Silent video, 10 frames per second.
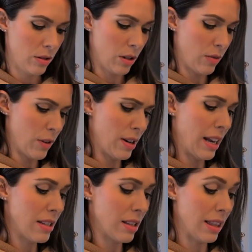just for a
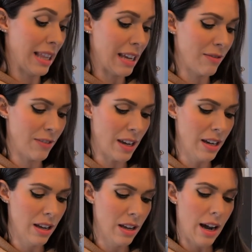nice light
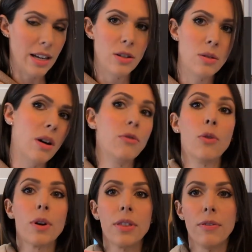feed, I do
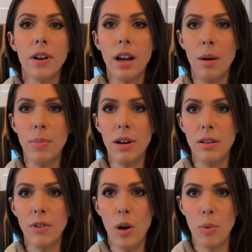1/4 of a cup
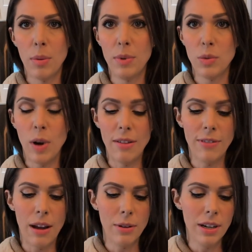of all-purpose white
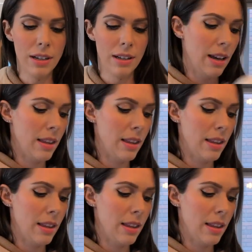flour,